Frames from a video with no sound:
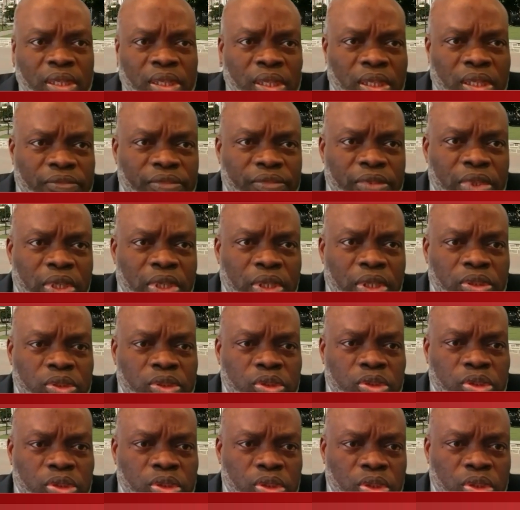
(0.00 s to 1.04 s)
If
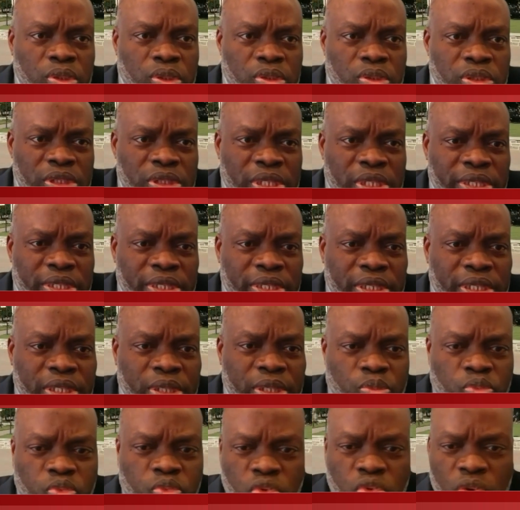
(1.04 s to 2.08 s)
Dr. Jerry
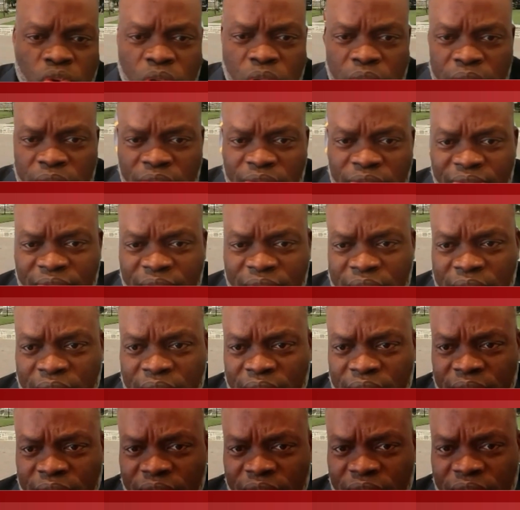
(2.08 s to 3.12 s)
Dibua is
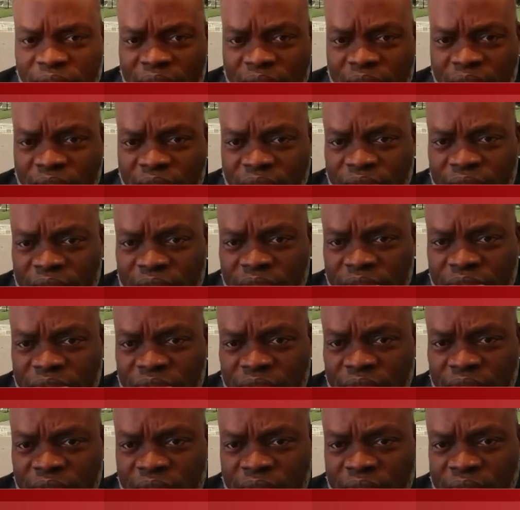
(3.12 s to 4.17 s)
here, the chair of
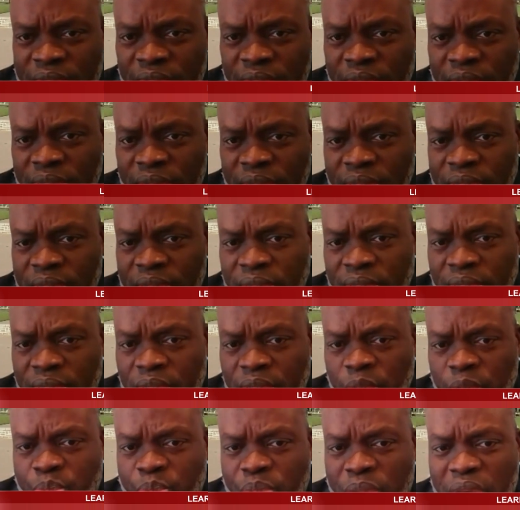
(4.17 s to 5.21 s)
history
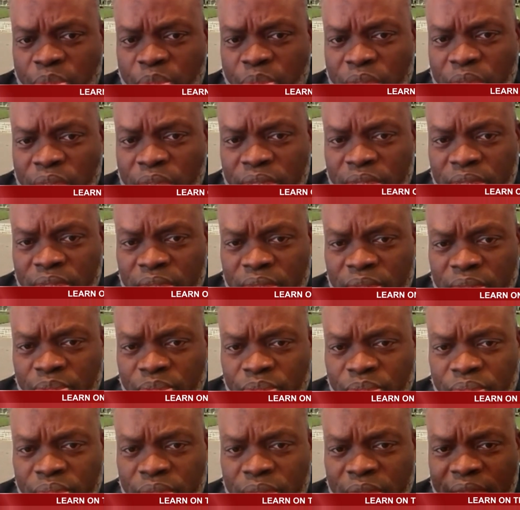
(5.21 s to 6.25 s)
department,
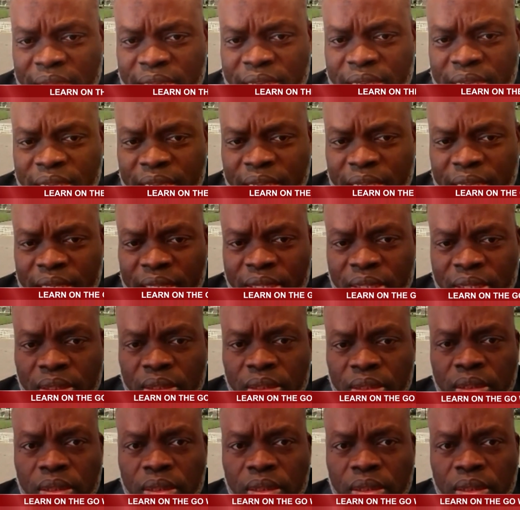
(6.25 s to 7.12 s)
kindly